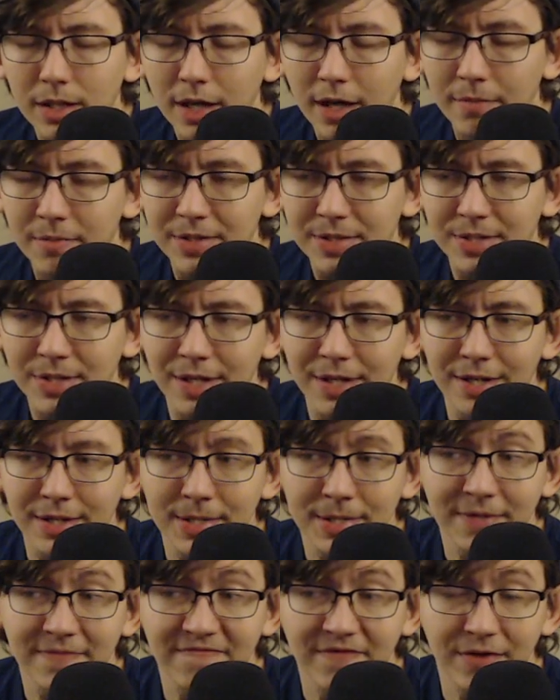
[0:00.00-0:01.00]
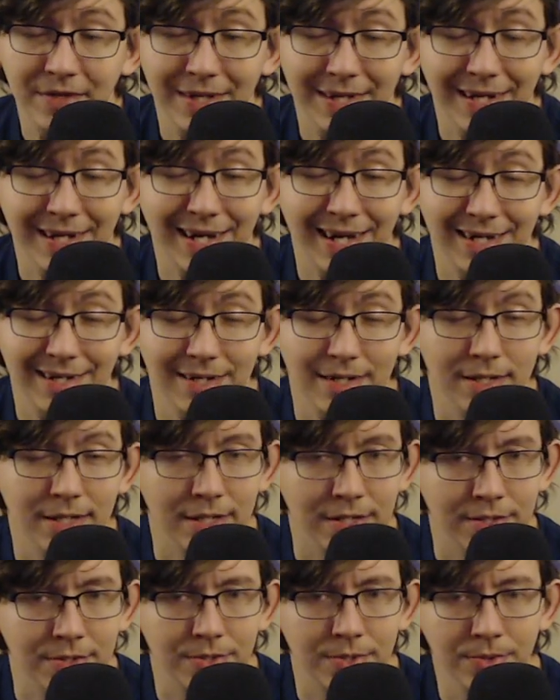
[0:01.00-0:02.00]
I've been staying because I felt like I kind of
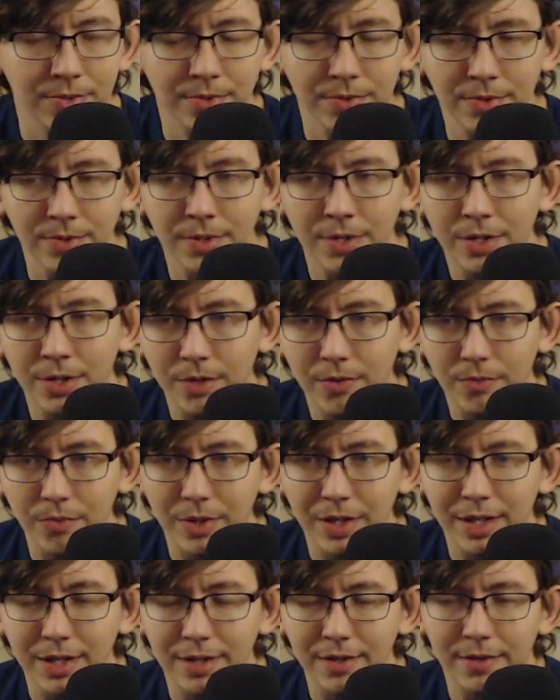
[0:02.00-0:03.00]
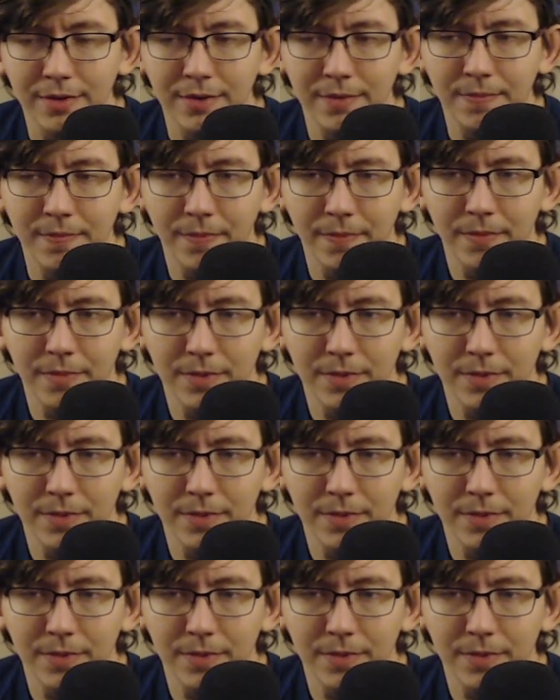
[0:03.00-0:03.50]
needed to, when